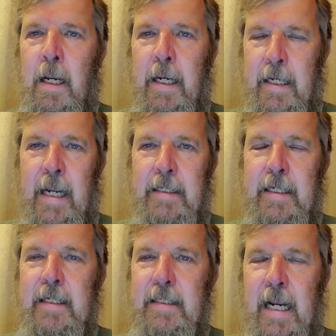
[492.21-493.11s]
In
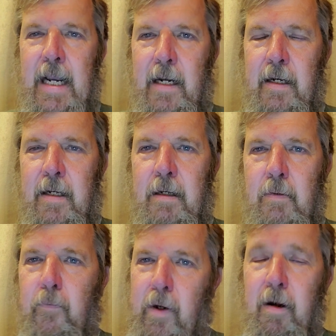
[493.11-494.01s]
1910,
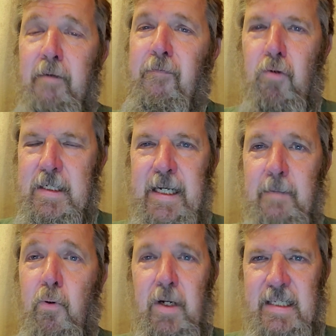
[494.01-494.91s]
we were at
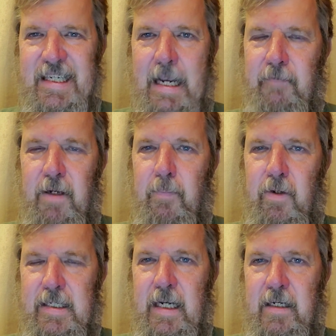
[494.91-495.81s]

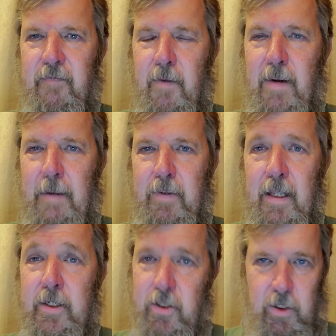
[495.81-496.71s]
14.7% of our
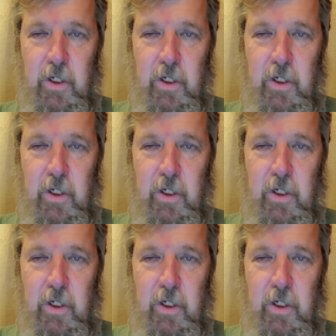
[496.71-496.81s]
population.